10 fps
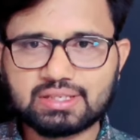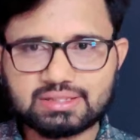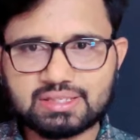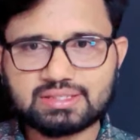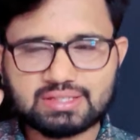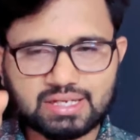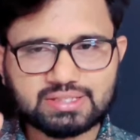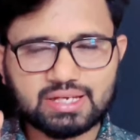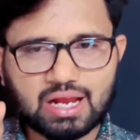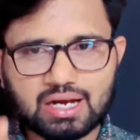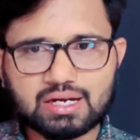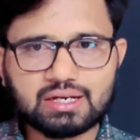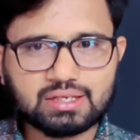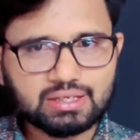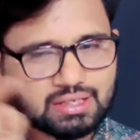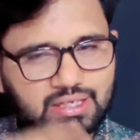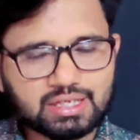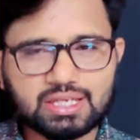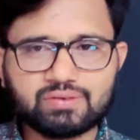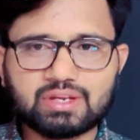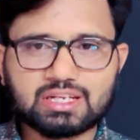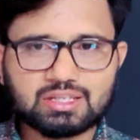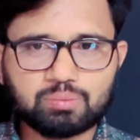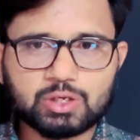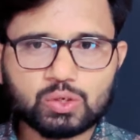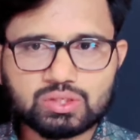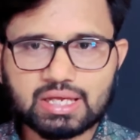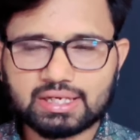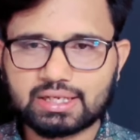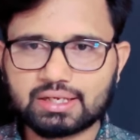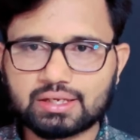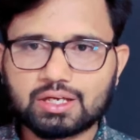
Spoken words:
The structure already given in the below the link.